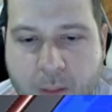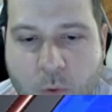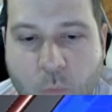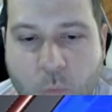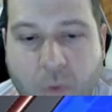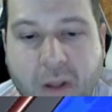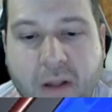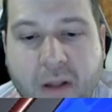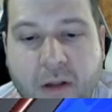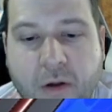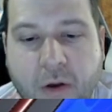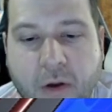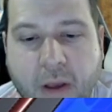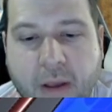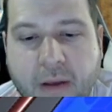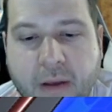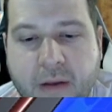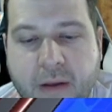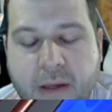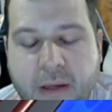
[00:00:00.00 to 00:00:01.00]
Well, okay.
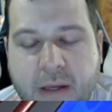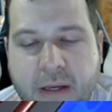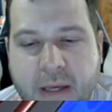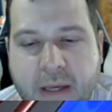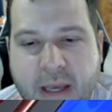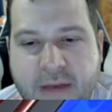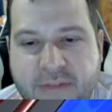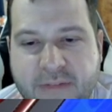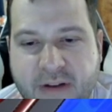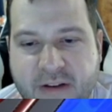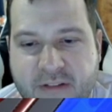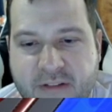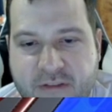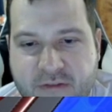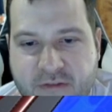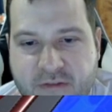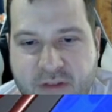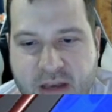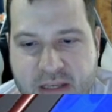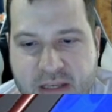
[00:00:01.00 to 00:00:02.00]
If I
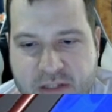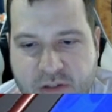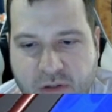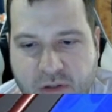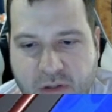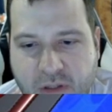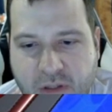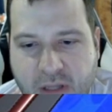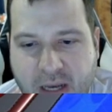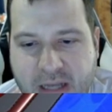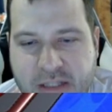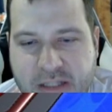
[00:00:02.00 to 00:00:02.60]
Vessel, I